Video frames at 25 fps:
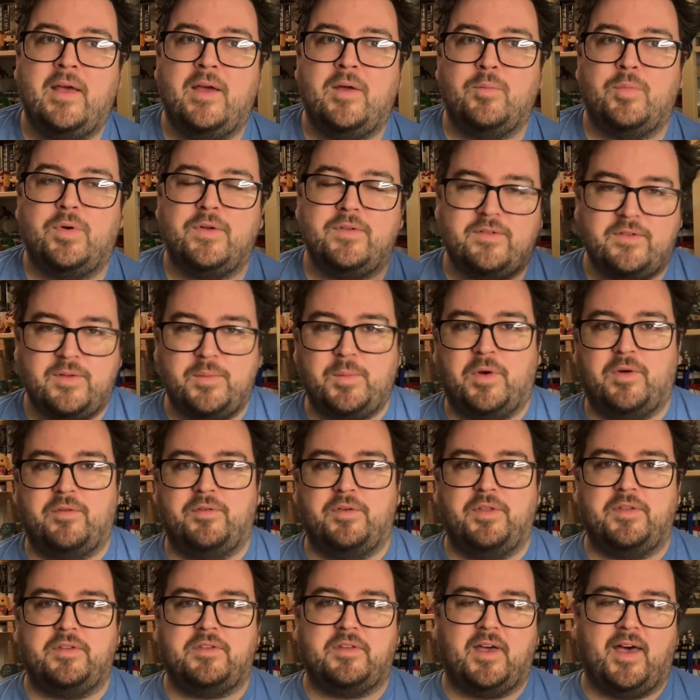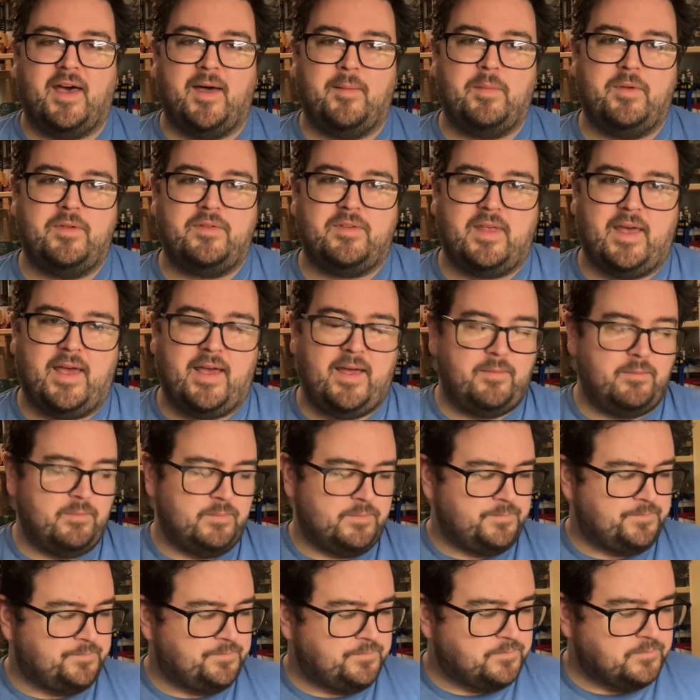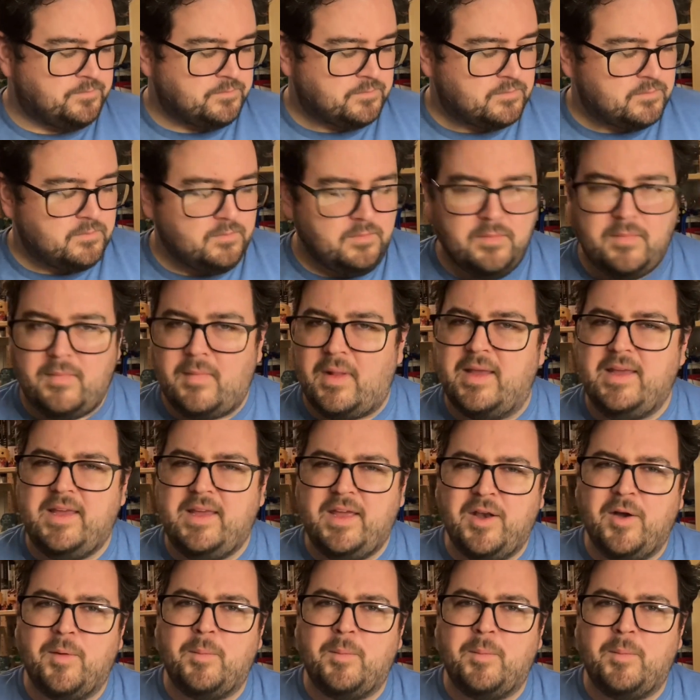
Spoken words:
puts them over the top, is that, you know,